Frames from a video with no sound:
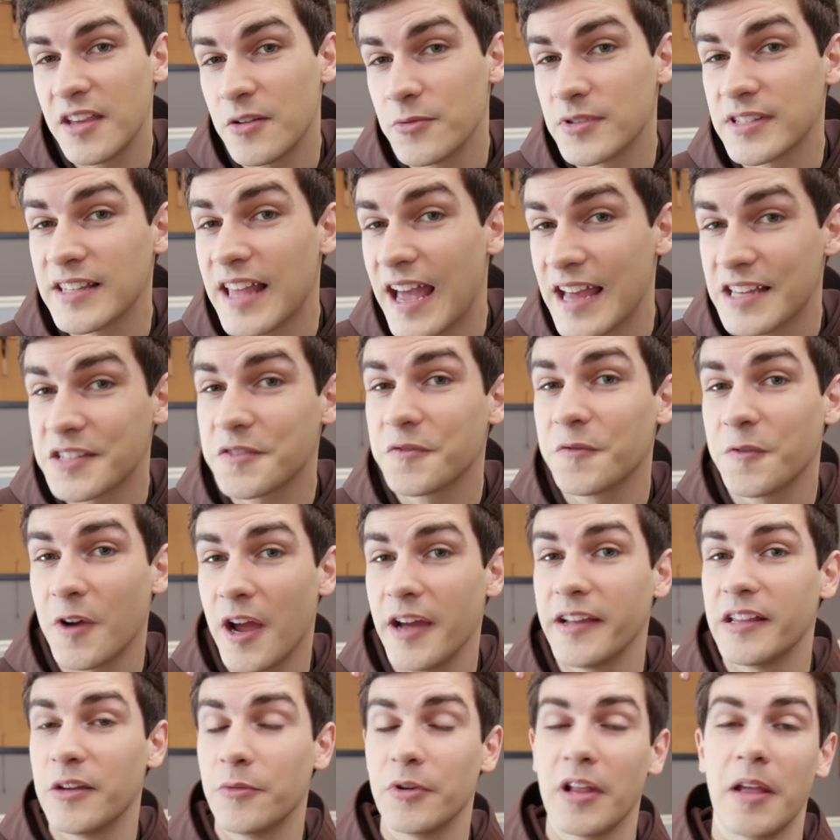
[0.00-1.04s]
thing was last
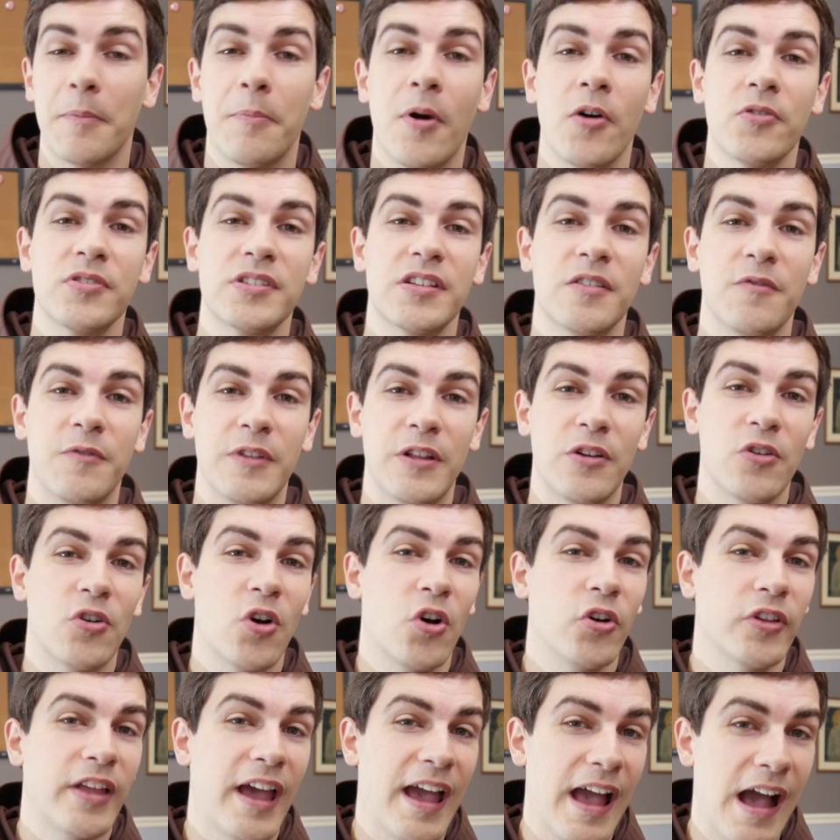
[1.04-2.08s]
Friday when I posted a video
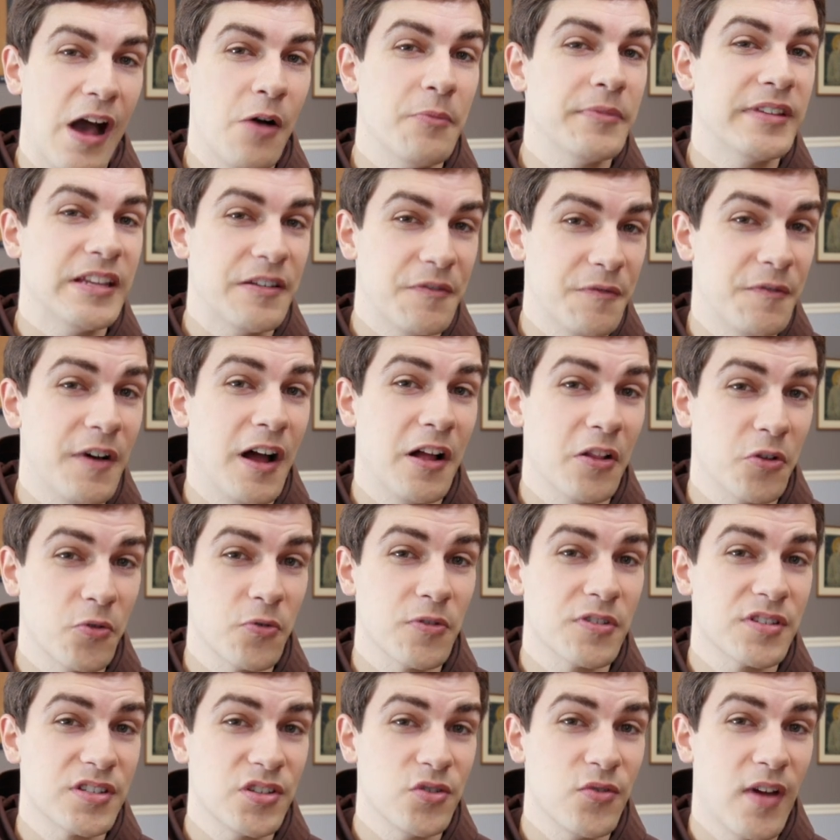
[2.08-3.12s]
called How Many
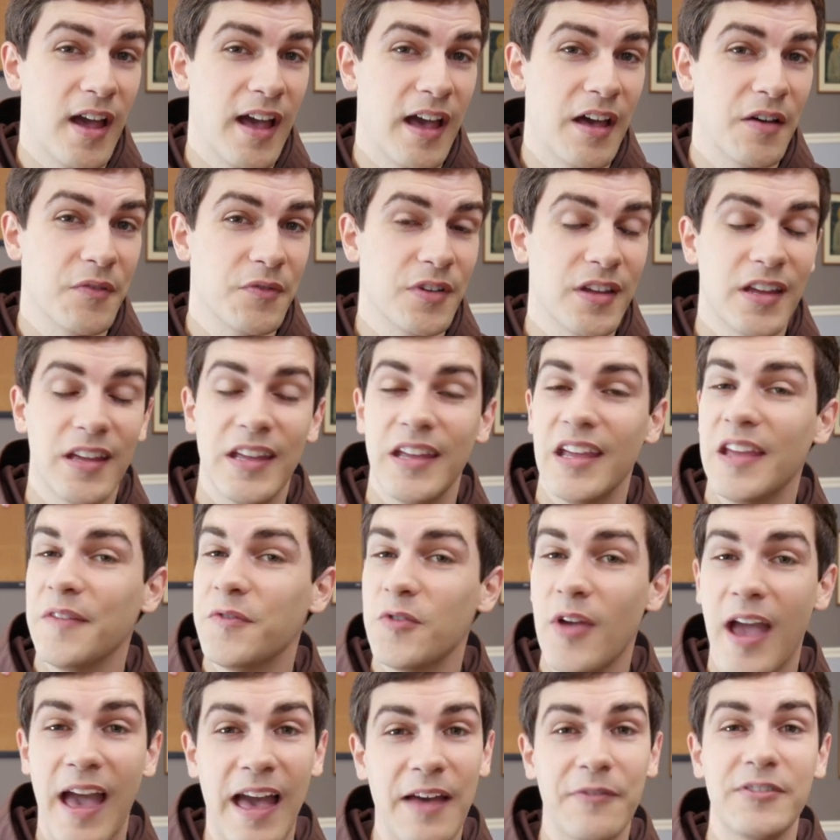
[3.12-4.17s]
Followers Do You Have?
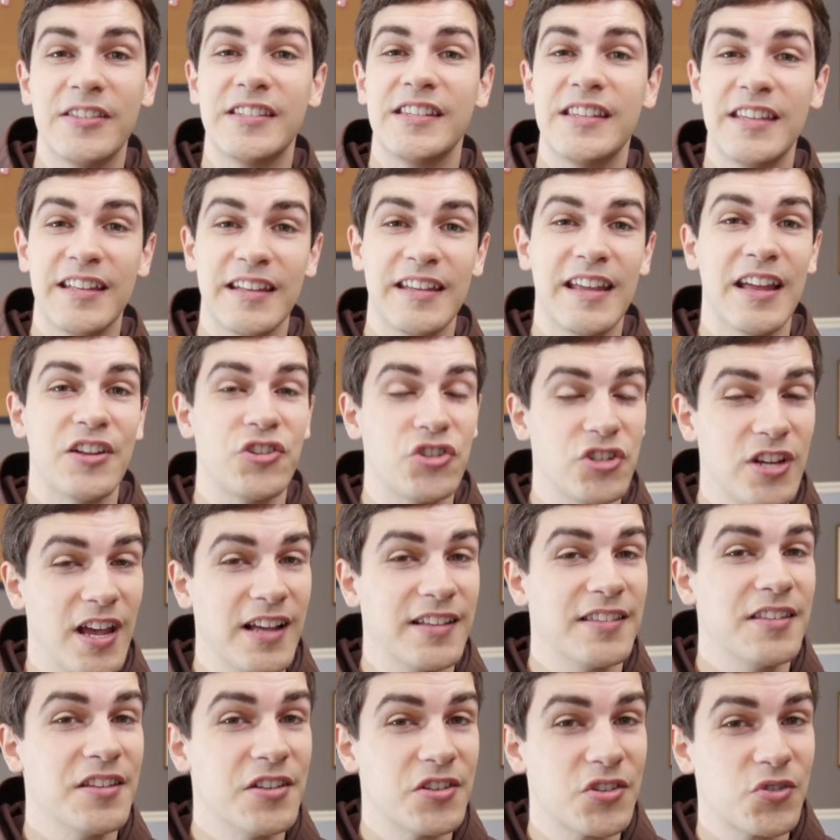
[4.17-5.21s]
If you haven't seen it yet,
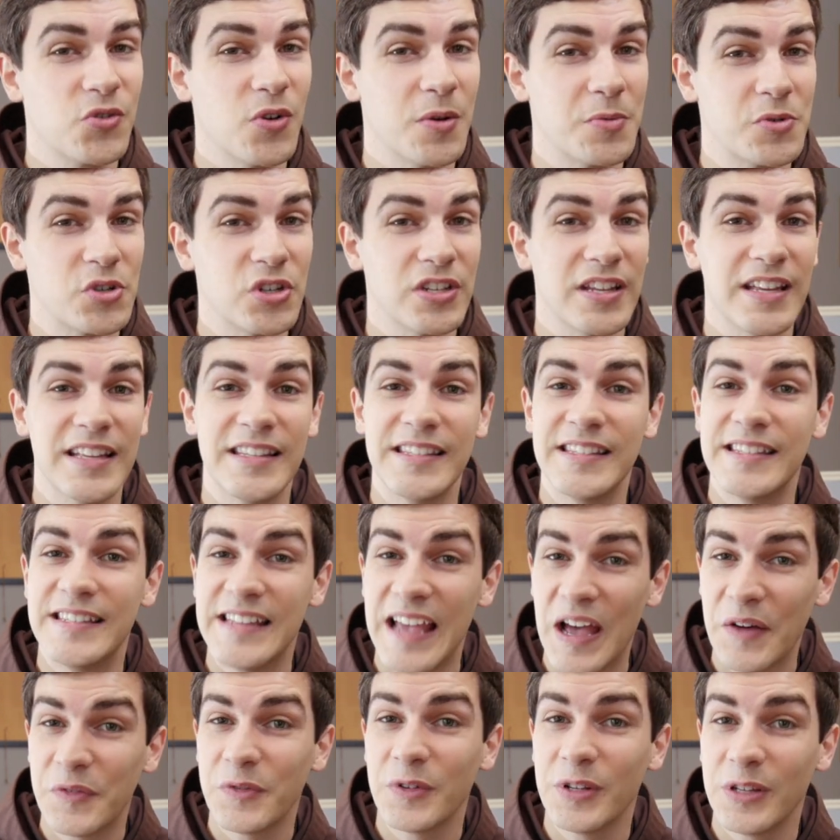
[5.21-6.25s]
check the description. It's
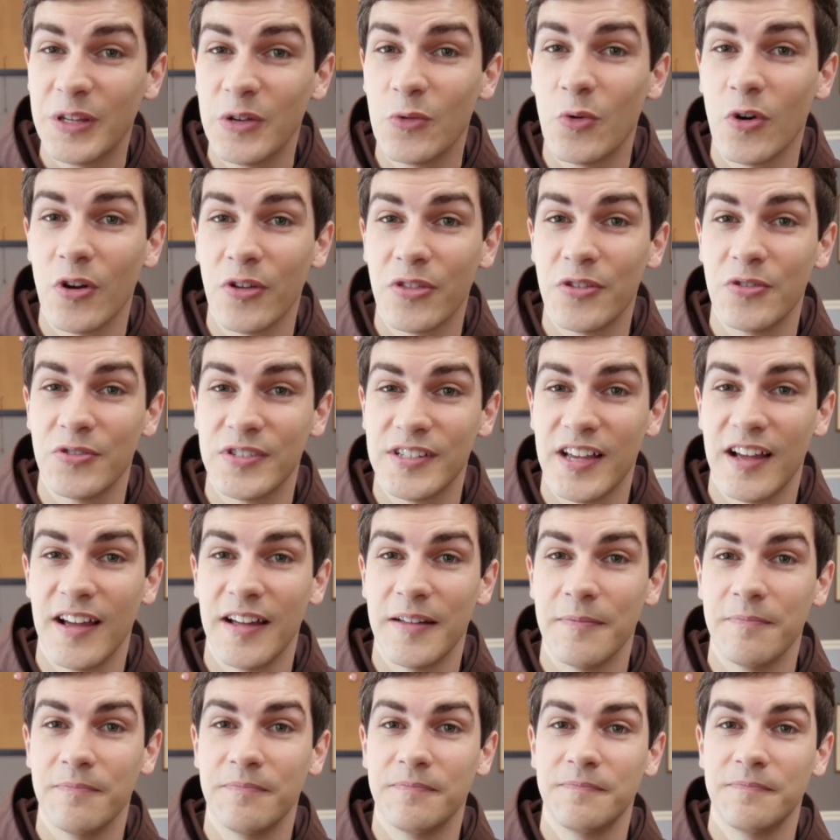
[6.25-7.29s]
definitely worth your time.